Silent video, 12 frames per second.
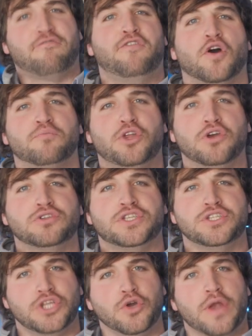film dudes
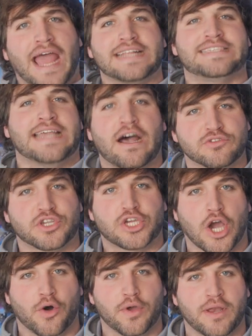and dudettes, how's it
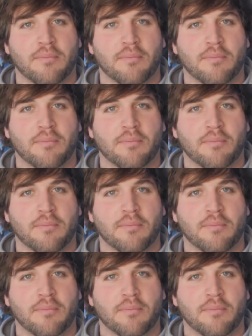going?